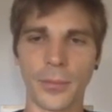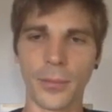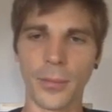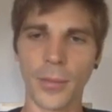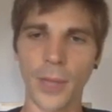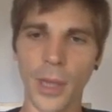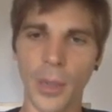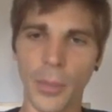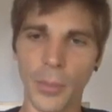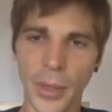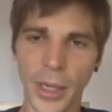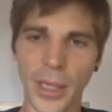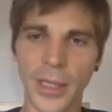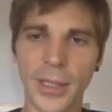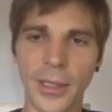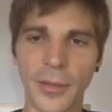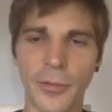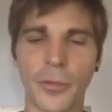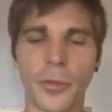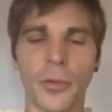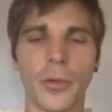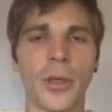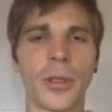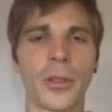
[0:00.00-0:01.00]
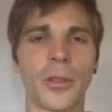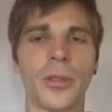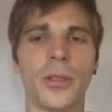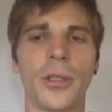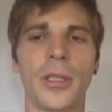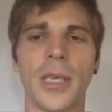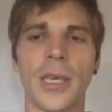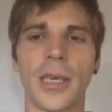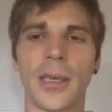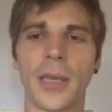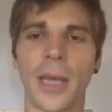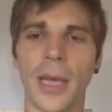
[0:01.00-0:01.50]
But if you want to
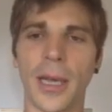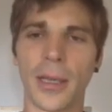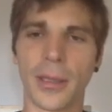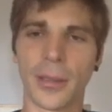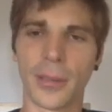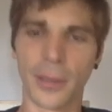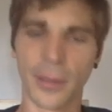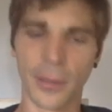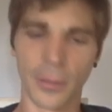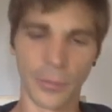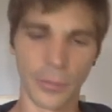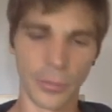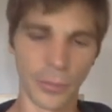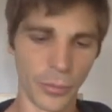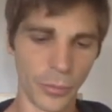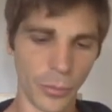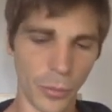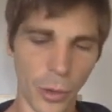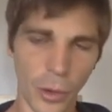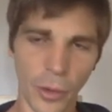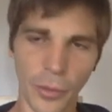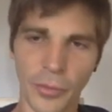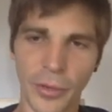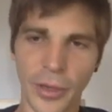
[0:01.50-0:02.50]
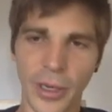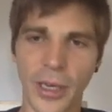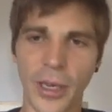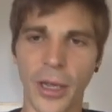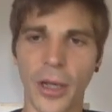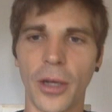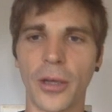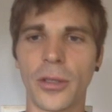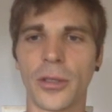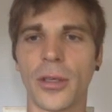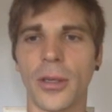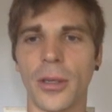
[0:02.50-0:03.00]
check out more
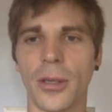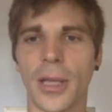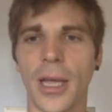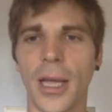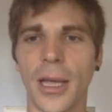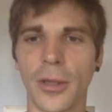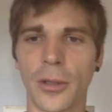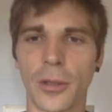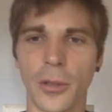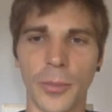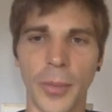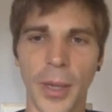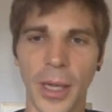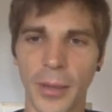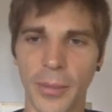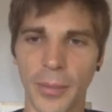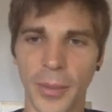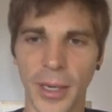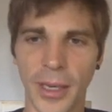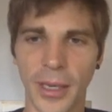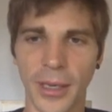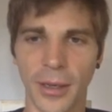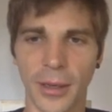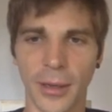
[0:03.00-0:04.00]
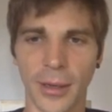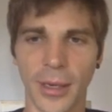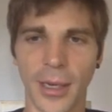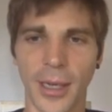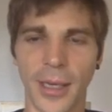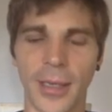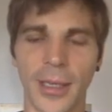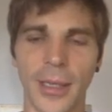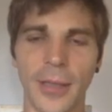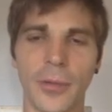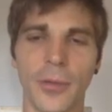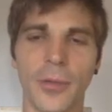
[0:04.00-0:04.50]
videos on how to make money
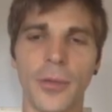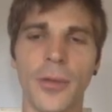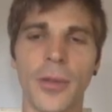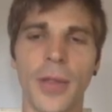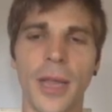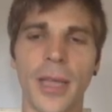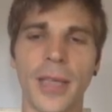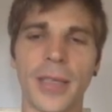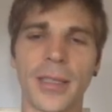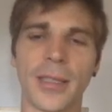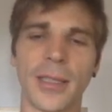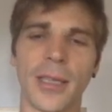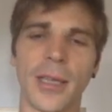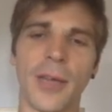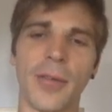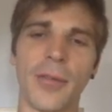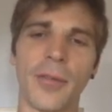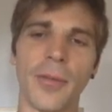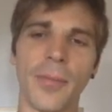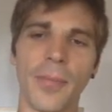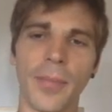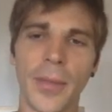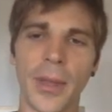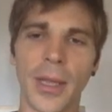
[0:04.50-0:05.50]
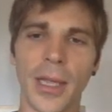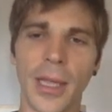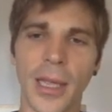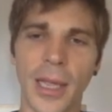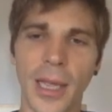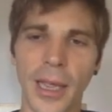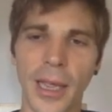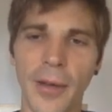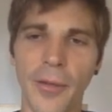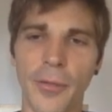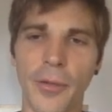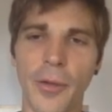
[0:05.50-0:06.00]
online and all that stuff,
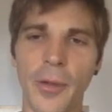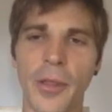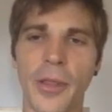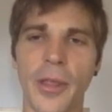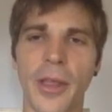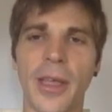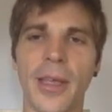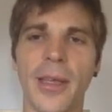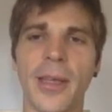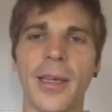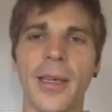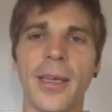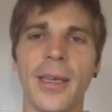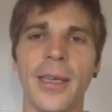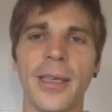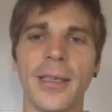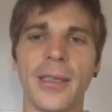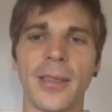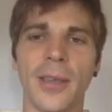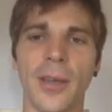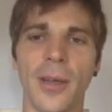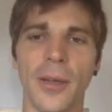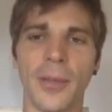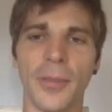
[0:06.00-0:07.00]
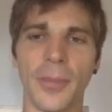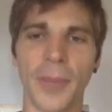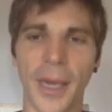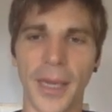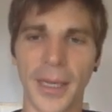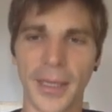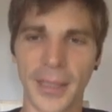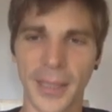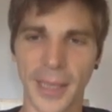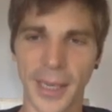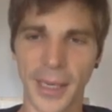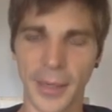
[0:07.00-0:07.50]
everything is on
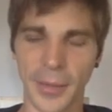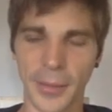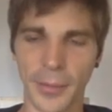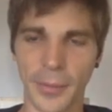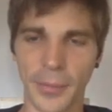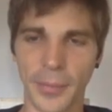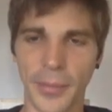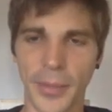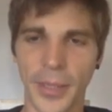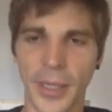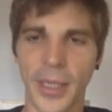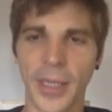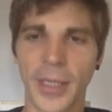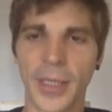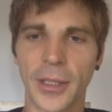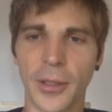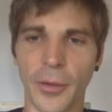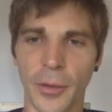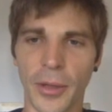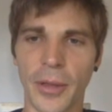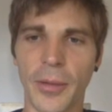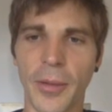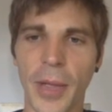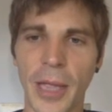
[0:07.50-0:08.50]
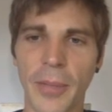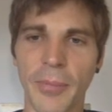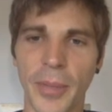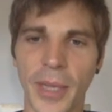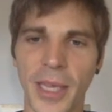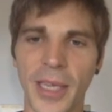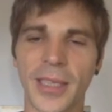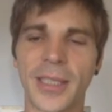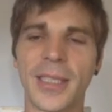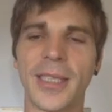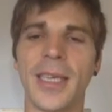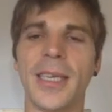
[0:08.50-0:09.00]
my channel. So with that
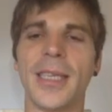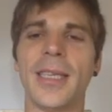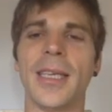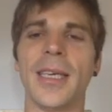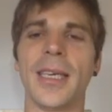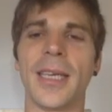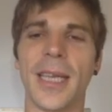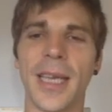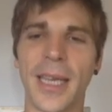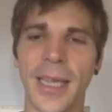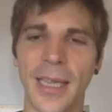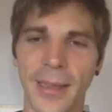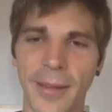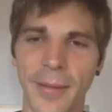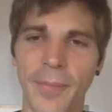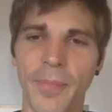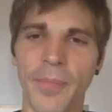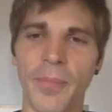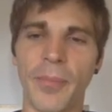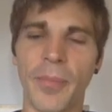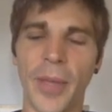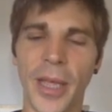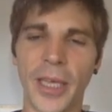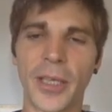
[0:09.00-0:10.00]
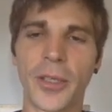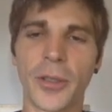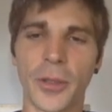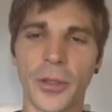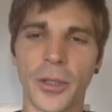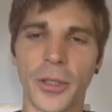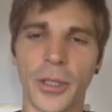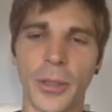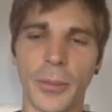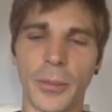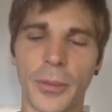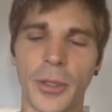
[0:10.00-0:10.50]
being said, again, make
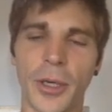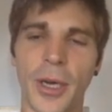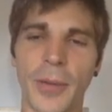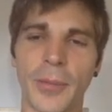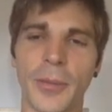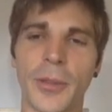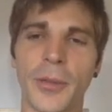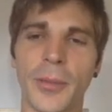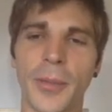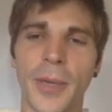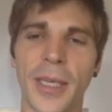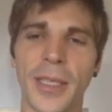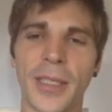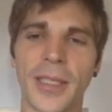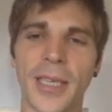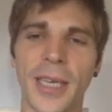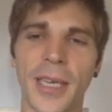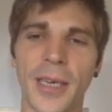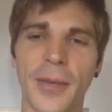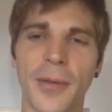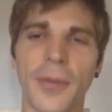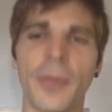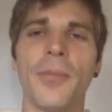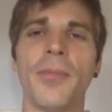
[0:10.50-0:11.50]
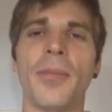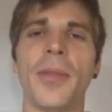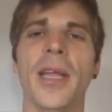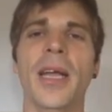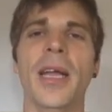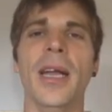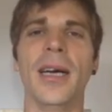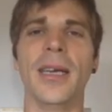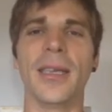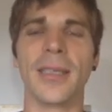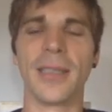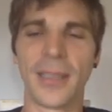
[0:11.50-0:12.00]
sure to subscribe to my channel,
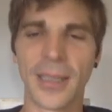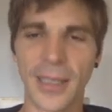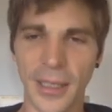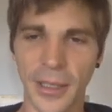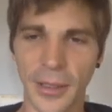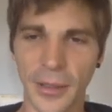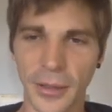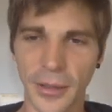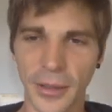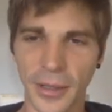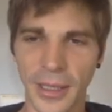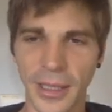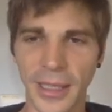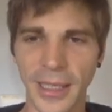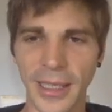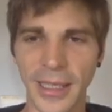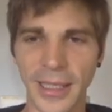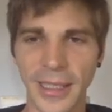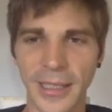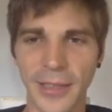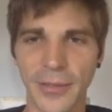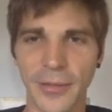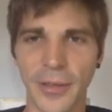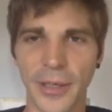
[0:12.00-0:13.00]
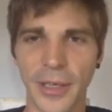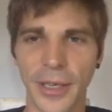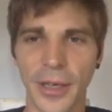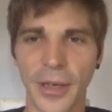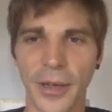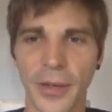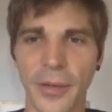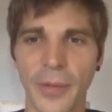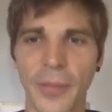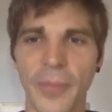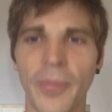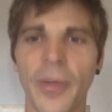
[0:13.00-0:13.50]
and I'll see you in the next
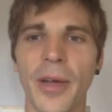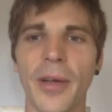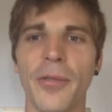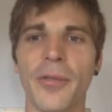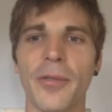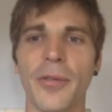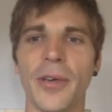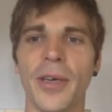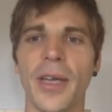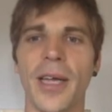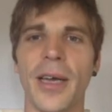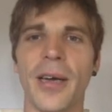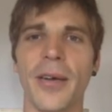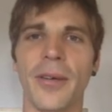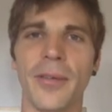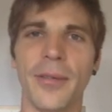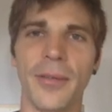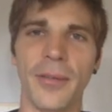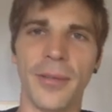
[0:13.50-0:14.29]
video. Bye for now.